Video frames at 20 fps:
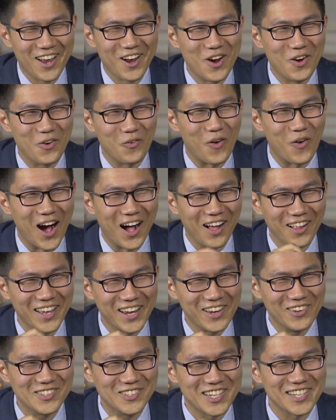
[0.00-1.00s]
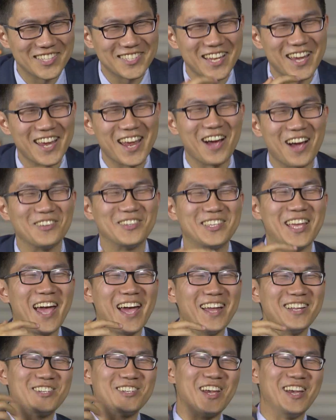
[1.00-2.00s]
while he was just saying how
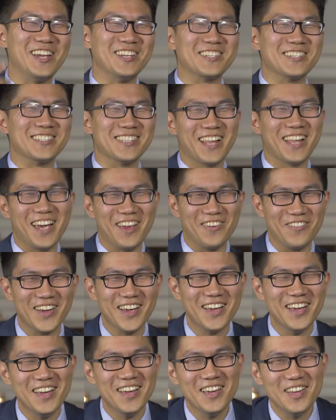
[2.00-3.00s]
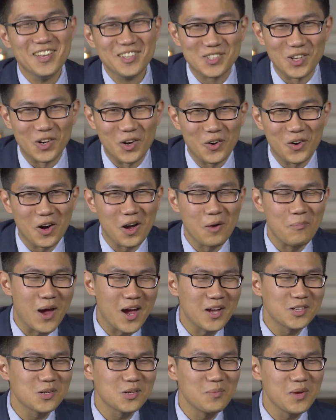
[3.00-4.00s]
Dan changed his life. So
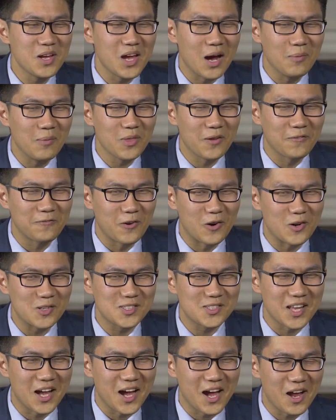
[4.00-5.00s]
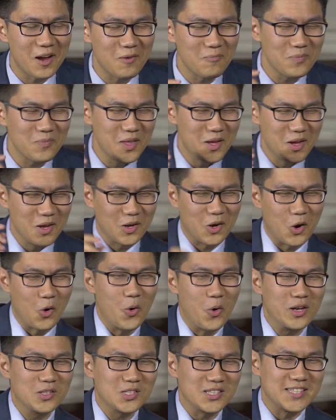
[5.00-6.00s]
imagine me, I'm the first time
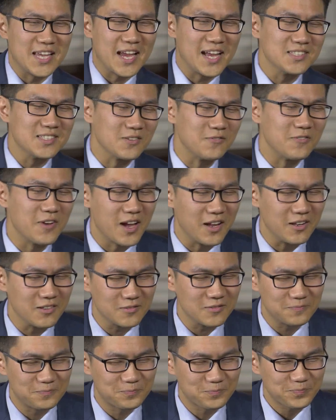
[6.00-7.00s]
going to Dan's event,